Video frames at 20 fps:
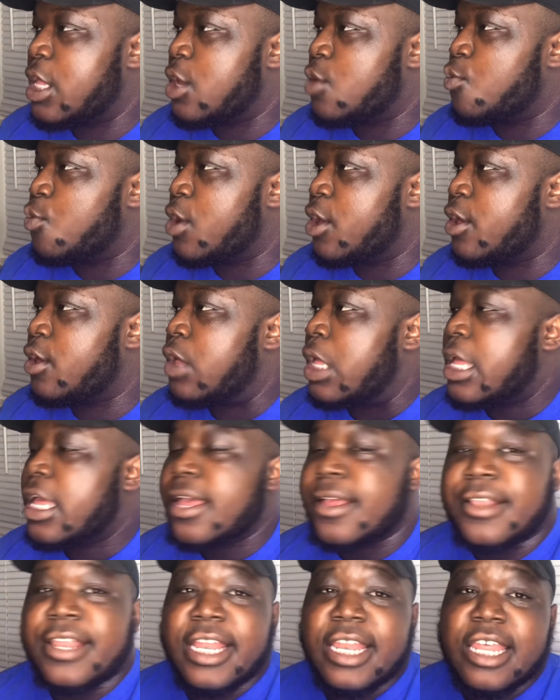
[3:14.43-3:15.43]
Well,
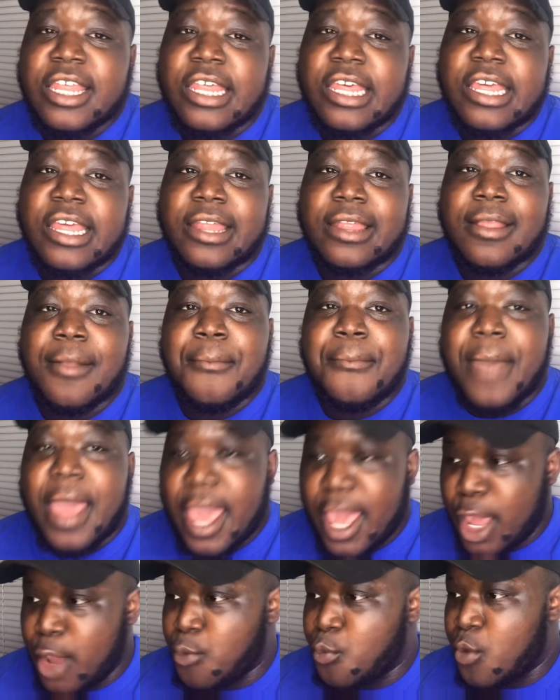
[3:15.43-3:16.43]
DDG is the
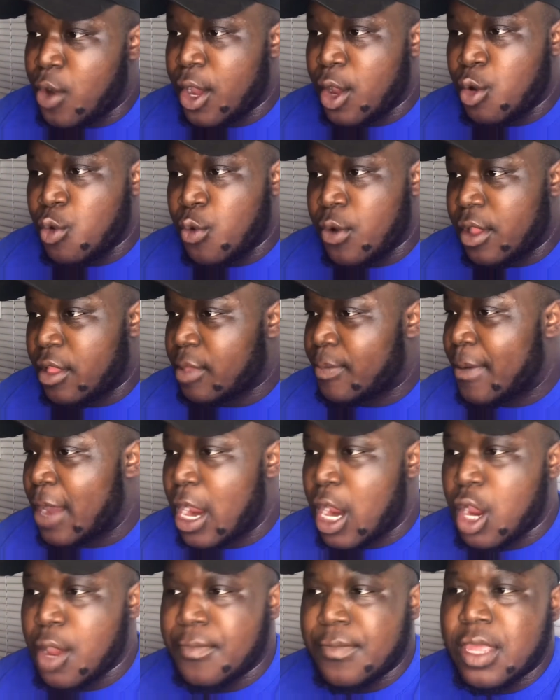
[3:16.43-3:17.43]
main one who
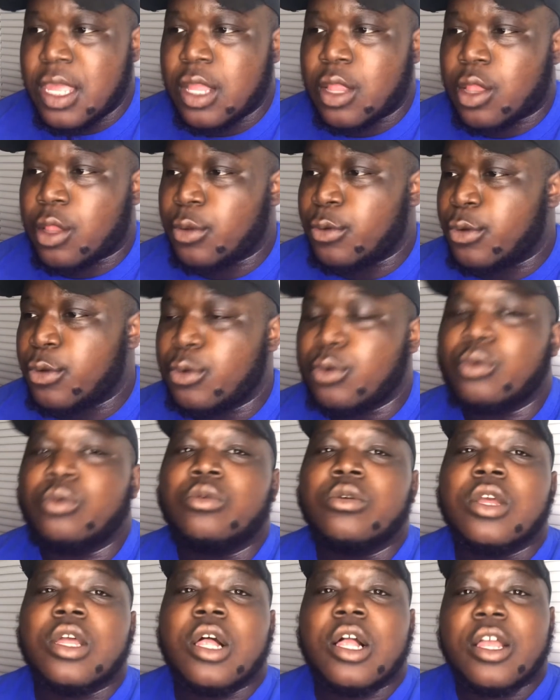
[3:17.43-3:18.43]
inspired me to do
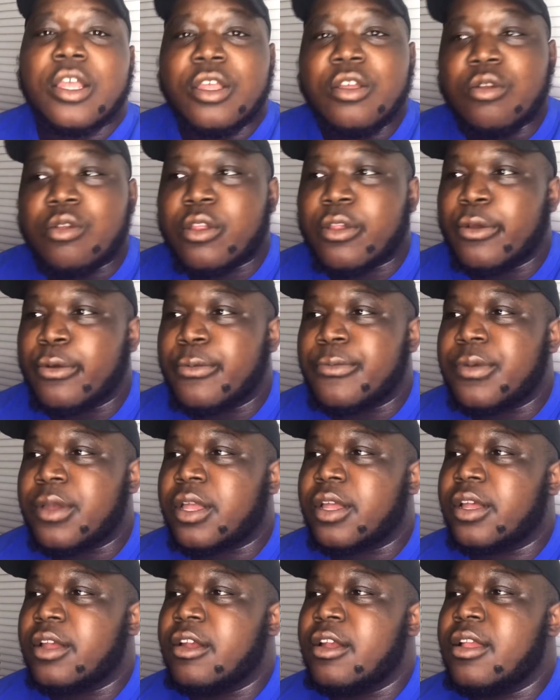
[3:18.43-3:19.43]
YouTube
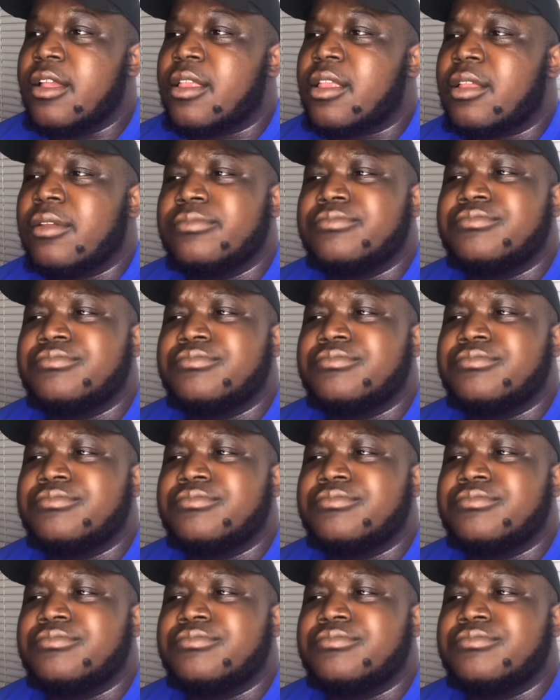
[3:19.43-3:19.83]
because